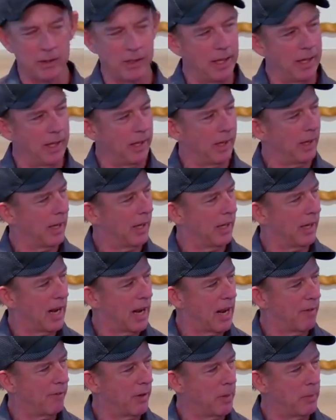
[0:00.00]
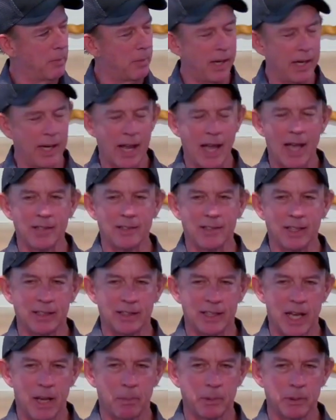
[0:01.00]
and everybody has
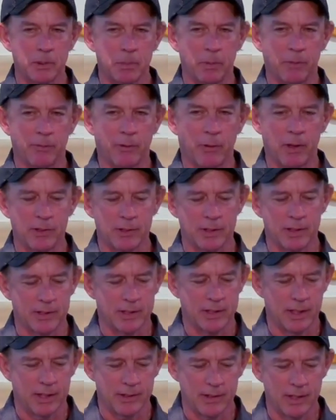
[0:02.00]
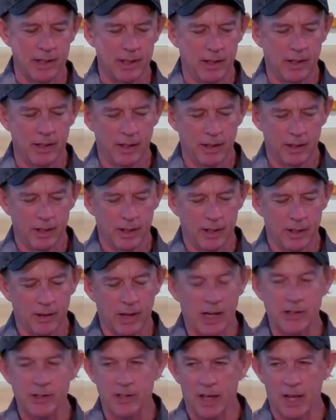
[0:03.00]
examples before us and says, You know, I
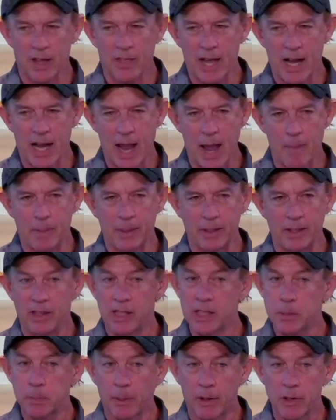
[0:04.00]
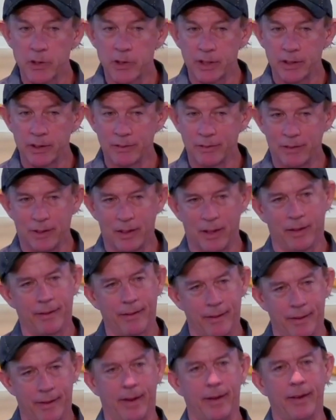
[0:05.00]
saw that happen in this person, and yet
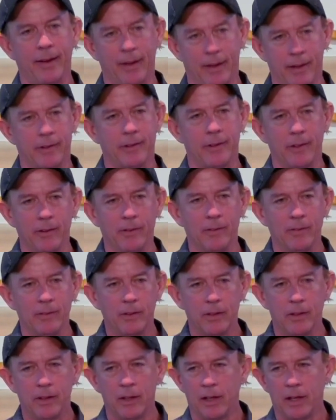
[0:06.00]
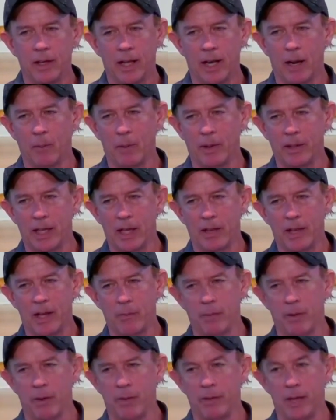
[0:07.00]
I did it too. And I went down that
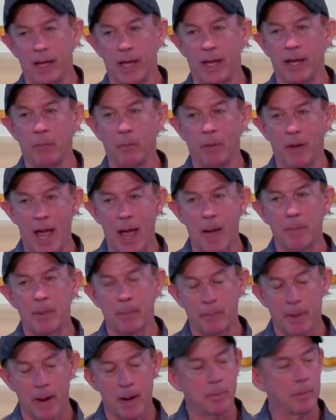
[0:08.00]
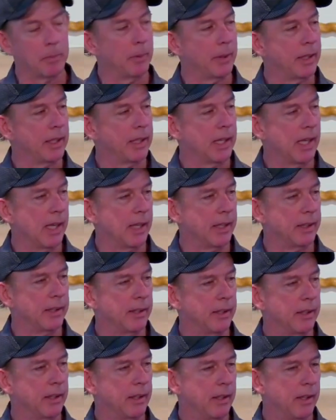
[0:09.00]
road. And it will happen probably again.
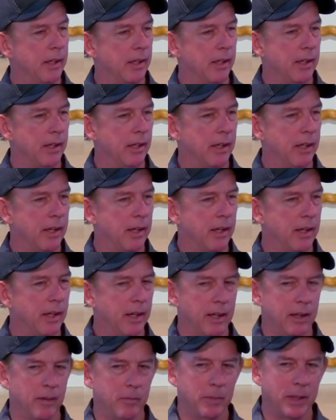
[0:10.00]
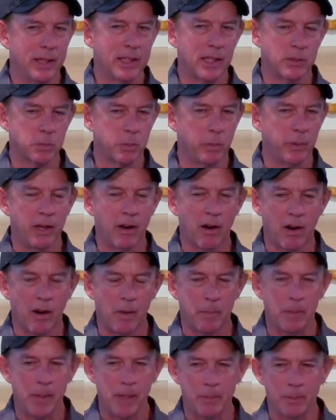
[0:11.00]
Because we are a
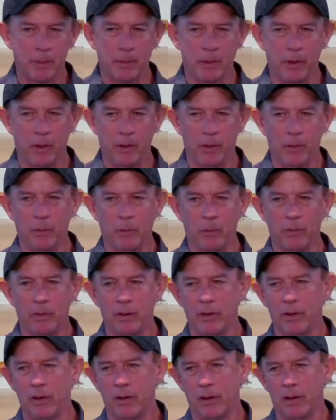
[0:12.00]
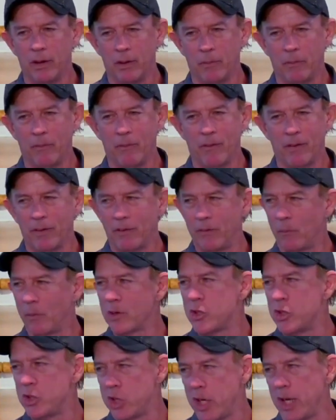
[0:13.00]
people who, we're, we're
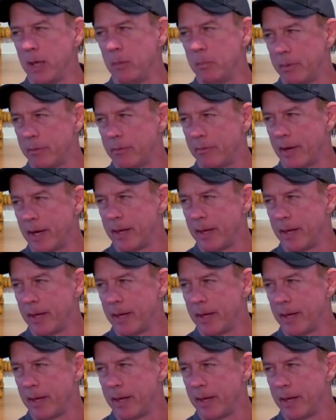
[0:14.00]
sheep, right?